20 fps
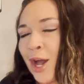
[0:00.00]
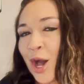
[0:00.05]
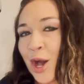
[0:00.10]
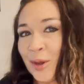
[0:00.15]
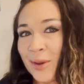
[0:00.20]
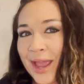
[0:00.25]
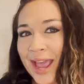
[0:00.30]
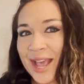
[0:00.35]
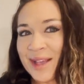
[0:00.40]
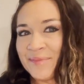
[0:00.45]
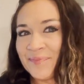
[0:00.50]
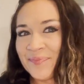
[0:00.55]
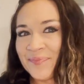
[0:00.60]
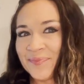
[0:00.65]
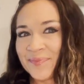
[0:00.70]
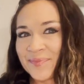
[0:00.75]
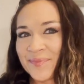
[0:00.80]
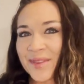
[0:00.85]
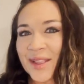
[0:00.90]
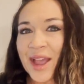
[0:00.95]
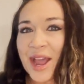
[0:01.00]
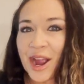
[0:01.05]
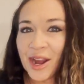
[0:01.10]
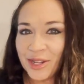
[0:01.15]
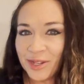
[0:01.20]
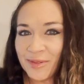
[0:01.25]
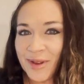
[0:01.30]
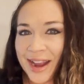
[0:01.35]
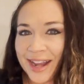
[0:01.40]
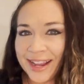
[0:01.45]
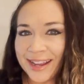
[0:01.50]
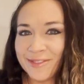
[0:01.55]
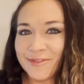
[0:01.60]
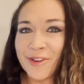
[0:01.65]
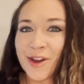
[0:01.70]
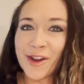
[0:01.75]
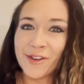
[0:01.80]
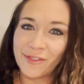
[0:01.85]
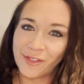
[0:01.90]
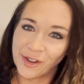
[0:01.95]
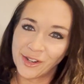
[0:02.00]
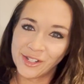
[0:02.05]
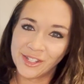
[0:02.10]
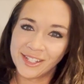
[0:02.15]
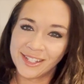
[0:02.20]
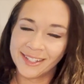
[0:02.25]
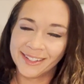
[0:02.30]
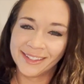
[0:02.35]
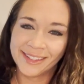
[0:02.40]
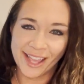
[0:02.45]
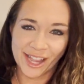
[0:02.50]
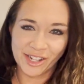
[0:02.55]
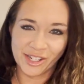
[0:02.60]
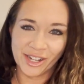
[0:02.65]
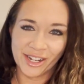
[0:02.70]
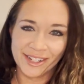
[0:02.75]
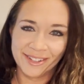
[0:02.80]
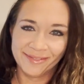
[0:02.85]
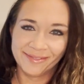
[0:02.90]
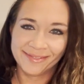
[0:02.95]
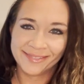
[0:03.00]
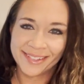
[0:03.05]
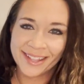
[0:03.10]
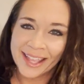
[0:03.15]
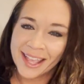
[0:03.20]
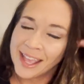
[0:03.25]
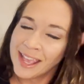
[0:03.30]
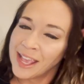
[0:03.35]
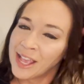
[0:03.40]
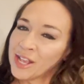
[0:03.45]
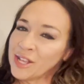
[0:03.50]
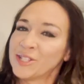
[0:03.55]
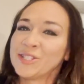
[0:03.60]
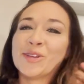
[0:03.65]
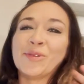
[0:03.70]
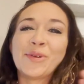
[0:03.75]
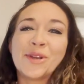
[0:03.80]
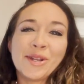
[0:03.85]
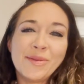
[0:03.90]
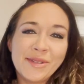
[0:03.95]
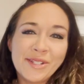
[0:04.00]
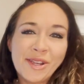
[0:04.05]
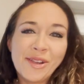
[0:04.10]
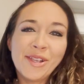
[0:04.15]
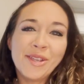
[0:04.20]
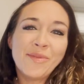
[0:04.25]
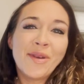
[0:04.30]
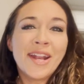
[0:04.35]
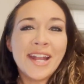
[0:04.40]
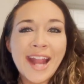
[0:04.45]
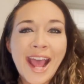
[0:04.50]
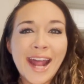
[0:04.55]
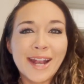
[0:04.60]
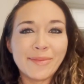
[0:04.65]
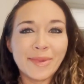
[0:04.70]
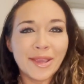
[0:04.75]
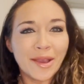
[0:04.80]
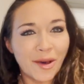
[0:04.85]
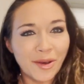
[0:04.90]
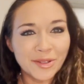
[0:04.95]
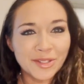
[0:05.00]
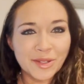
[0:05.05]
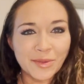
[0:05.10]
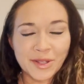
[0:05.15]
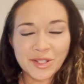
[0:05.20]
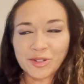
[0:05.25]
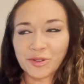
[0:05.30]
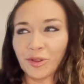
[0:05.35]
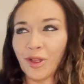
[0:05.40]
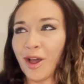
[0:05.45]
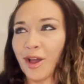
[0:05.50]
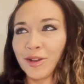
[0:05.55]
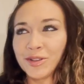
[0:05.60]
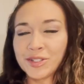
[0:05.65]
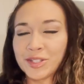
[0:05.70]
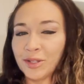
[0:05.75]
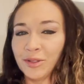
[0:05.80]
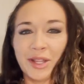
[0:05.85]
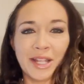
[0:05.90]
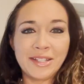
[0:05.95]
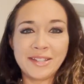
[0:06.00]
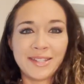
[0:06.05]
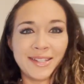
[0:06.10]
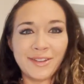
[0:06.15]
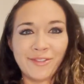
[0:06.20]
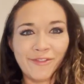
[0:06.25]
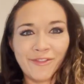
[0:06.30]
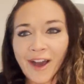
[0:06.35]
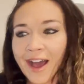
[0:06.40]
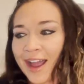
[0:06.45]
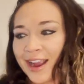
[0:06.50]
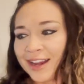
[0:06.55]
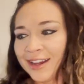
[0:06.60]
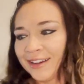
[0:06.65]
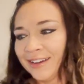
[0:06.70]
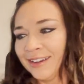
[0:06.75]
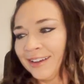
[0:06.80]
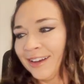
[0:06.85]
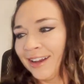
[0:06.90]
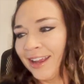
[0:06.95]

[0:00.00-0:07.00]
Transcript: Okay, are you ready for our first lecture? So we're gonna be talking about anatomy all semester long, so let's define